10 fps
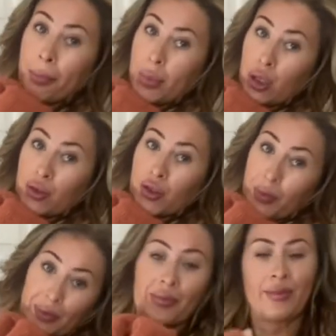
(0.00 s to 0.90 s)
Boots!
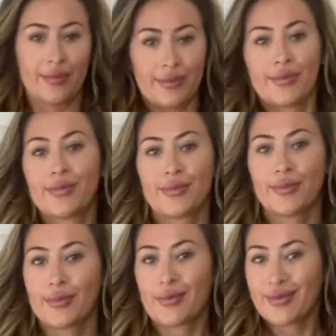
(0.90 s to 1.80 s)

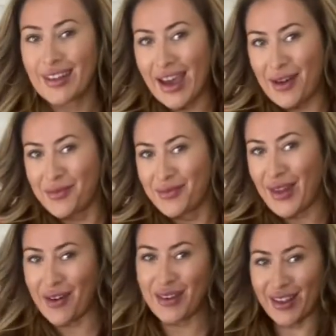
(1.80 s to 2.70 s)
Yeah,
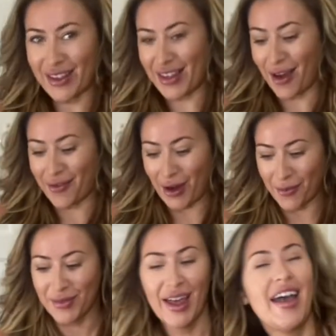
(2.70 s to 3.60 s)
I really like this outfit.
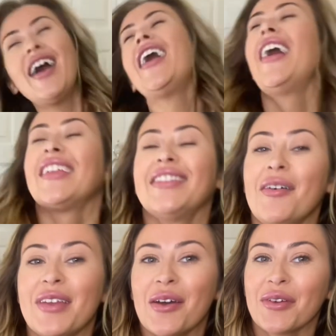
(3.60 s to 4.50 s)

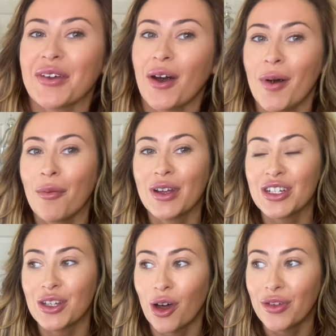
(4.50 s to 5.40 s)
Let me know in the comment which
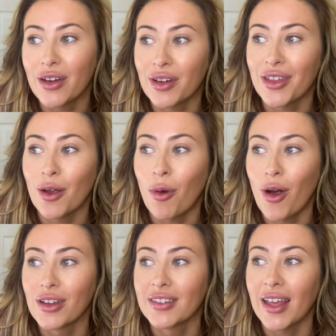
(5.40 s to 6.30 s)
your favourite thing
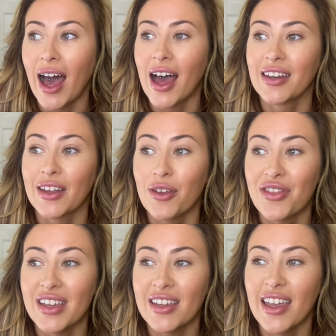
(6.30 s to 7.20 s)
was, and if you're
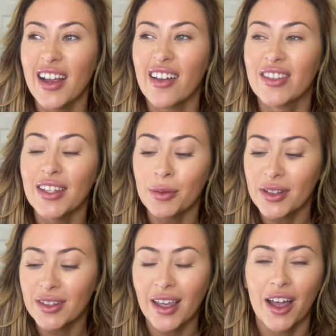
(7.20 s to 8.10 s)
thinking, this
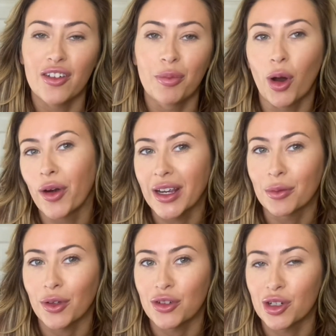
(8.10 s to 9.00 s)
was kind of boring, it
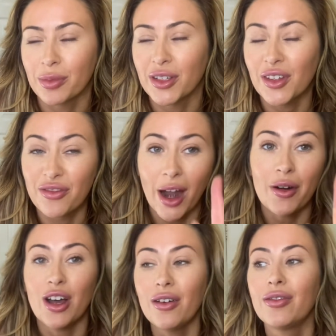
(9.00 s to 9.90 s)
was all jumpers, fair
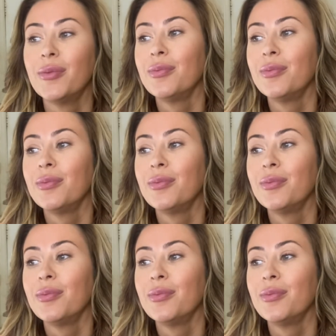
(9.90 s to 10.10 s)
enough.